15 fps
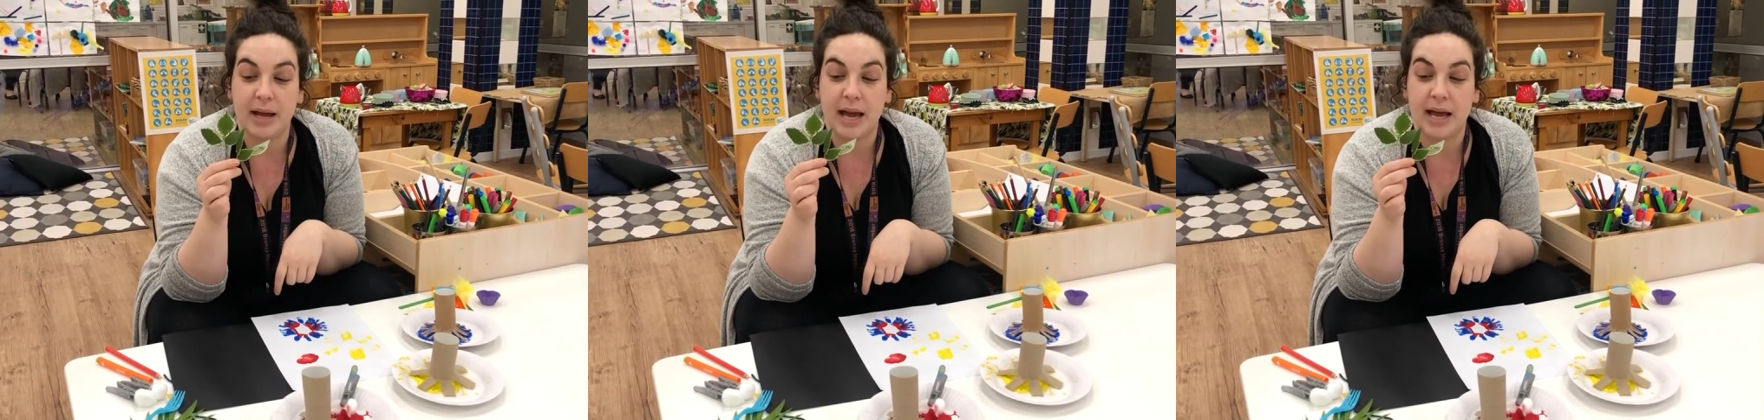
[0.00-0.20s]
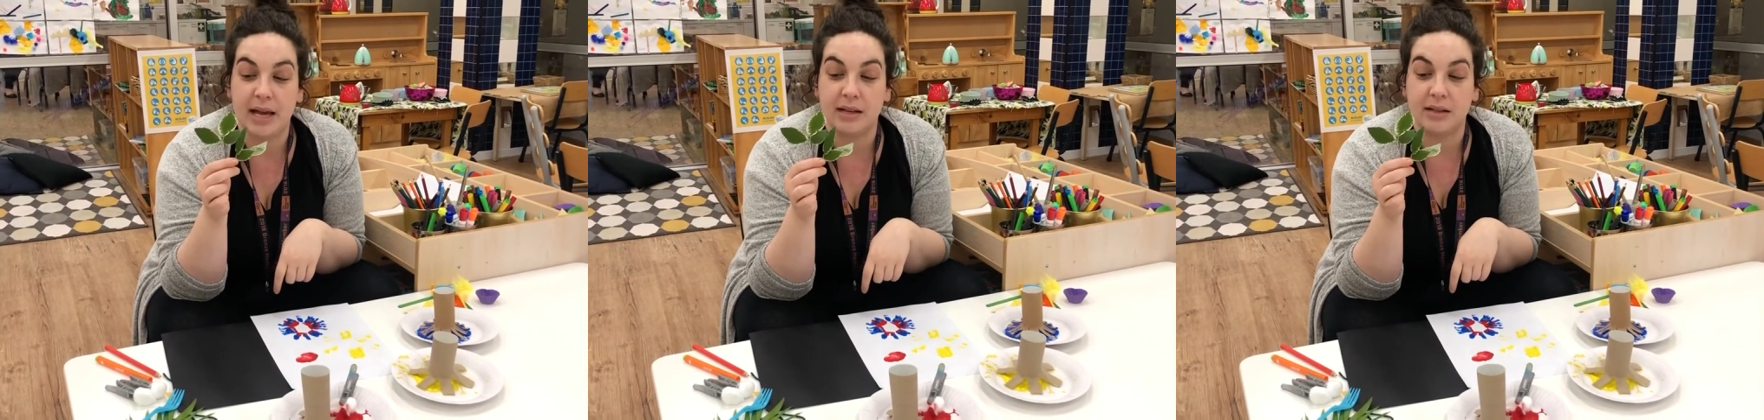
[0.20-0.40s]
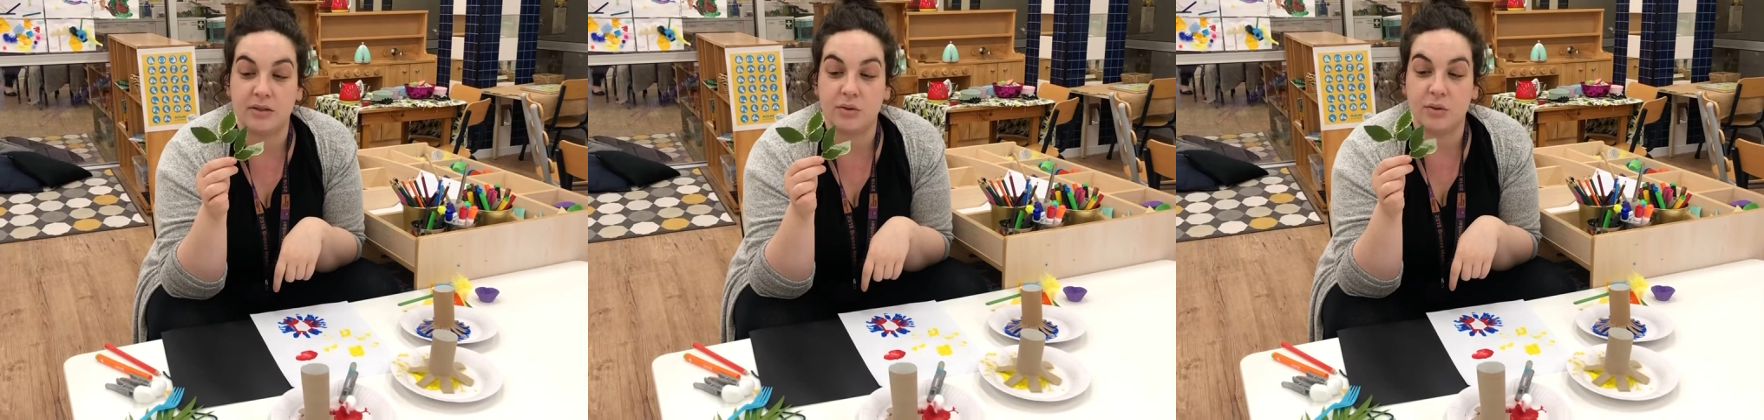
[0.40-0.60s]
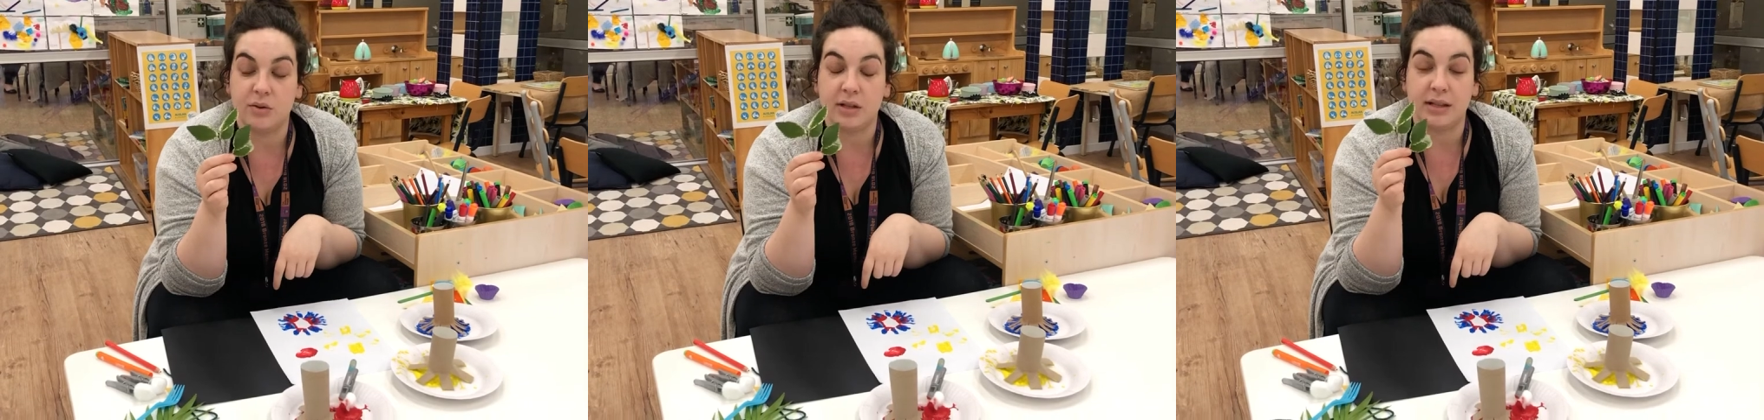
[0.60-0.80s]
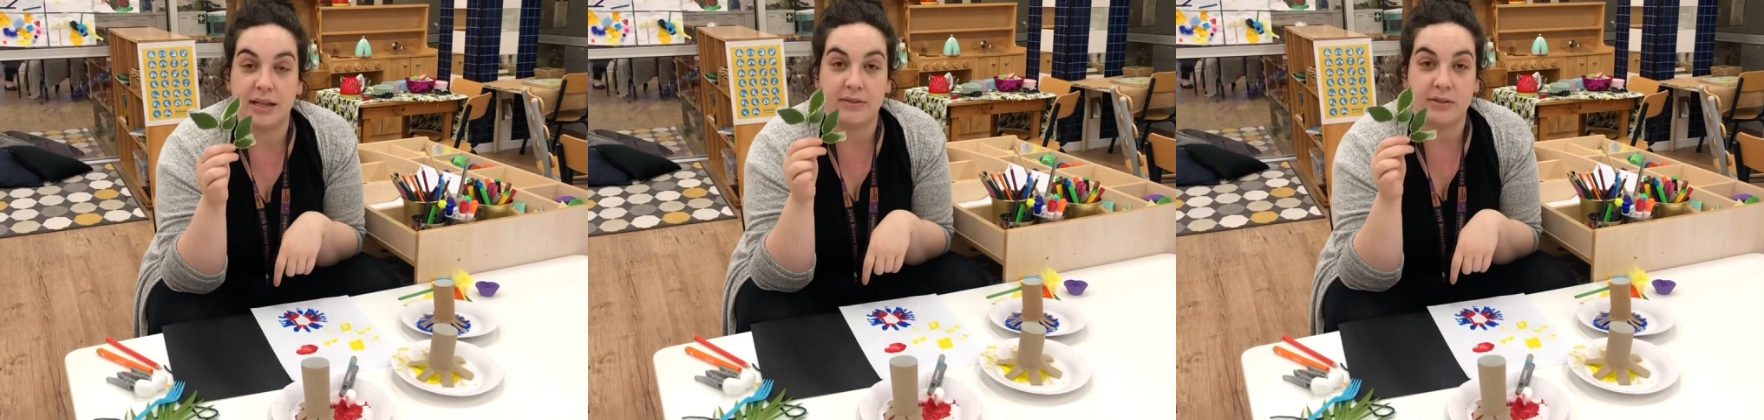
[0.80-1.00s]
and all
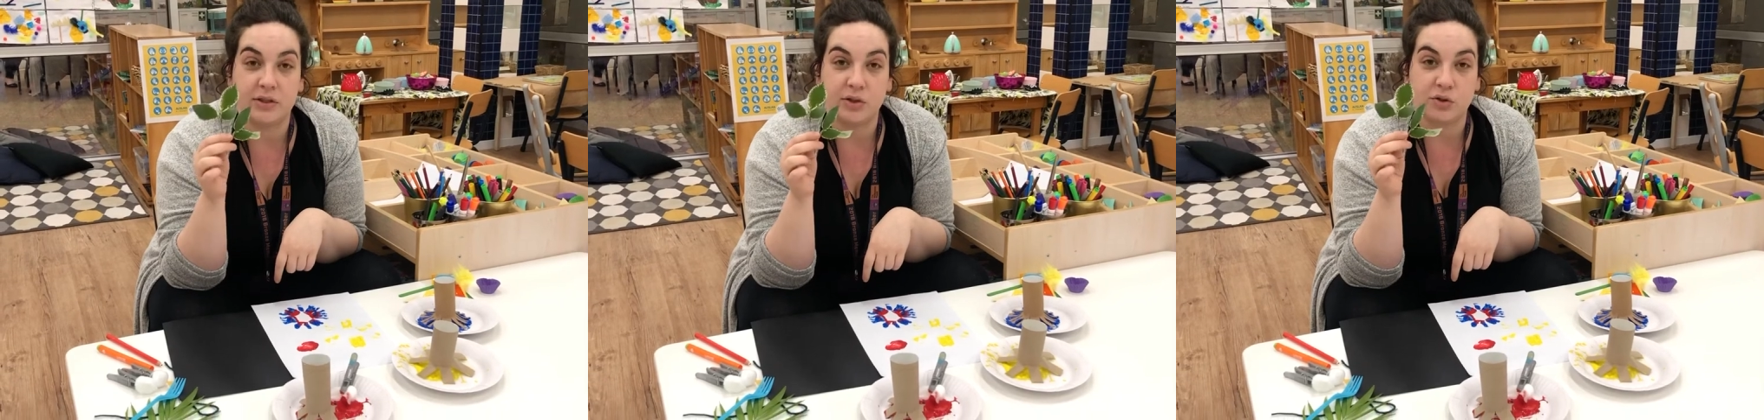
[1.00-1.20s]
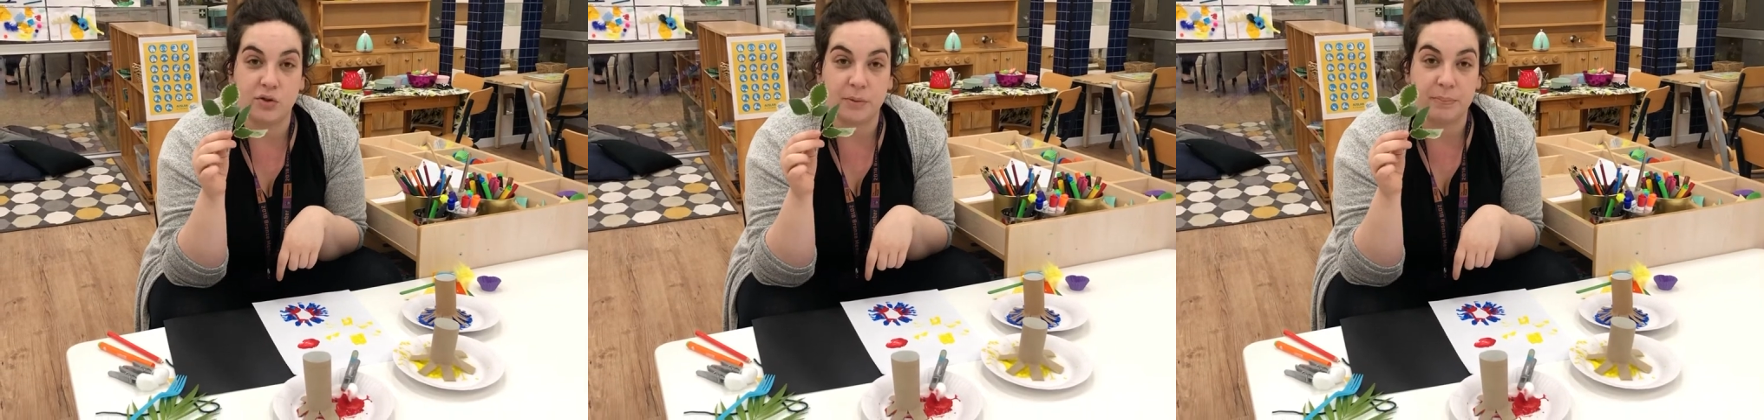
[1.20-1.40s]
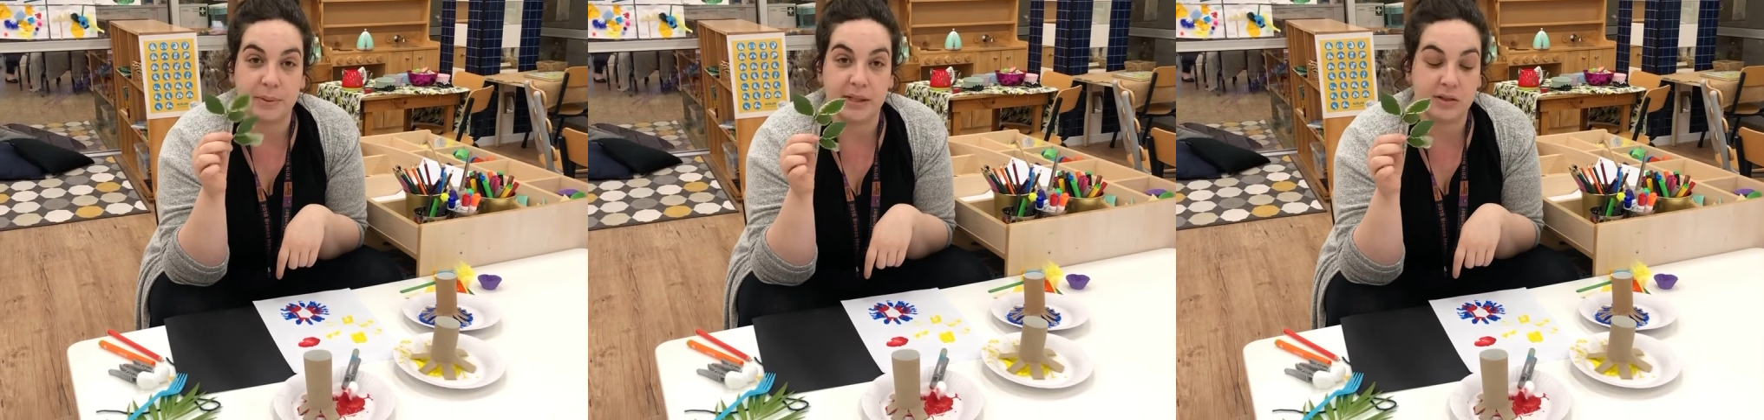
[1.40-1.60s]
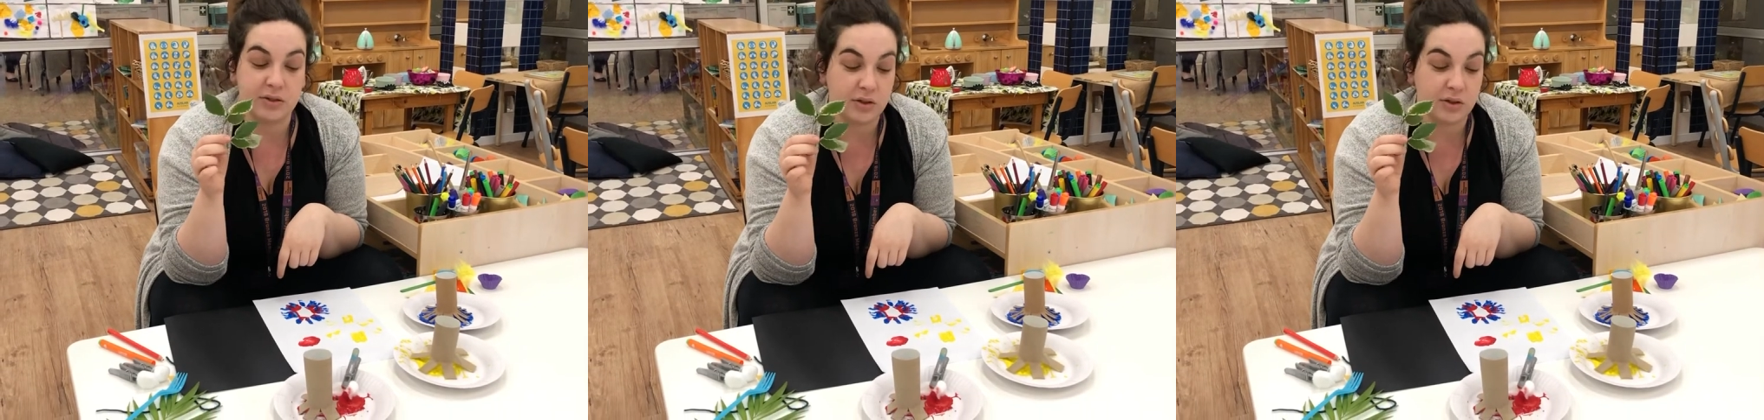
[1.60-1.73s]
the leaves are dropping.